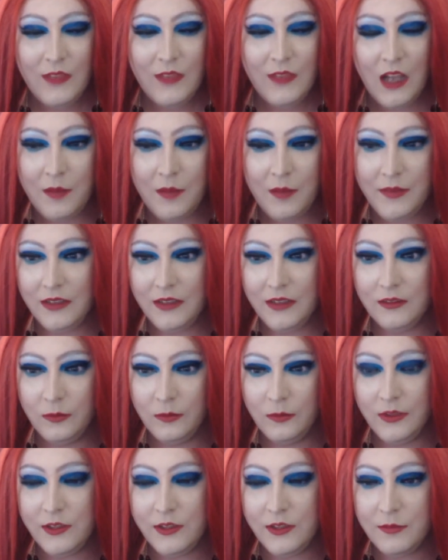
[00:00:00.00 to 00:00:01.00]
I mean
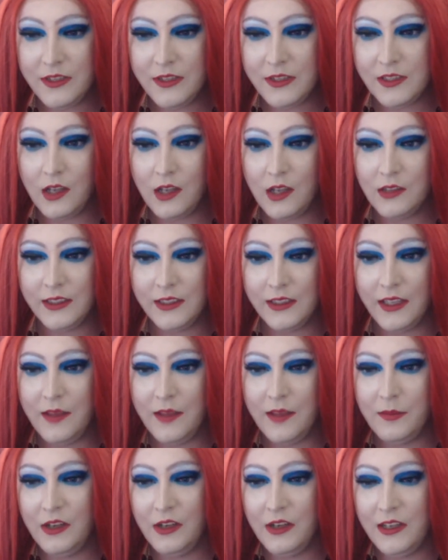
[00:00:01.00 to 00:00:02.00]
we should be starting
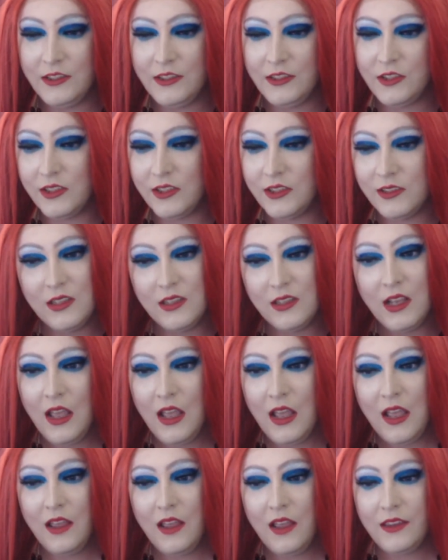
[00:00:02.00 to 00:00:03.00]
it, but it's just
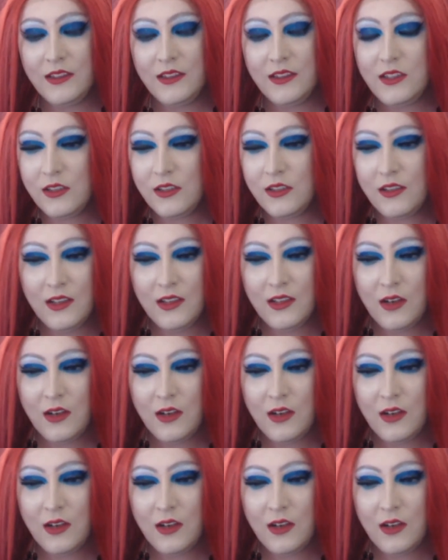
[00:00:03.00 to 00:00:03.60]
there's just like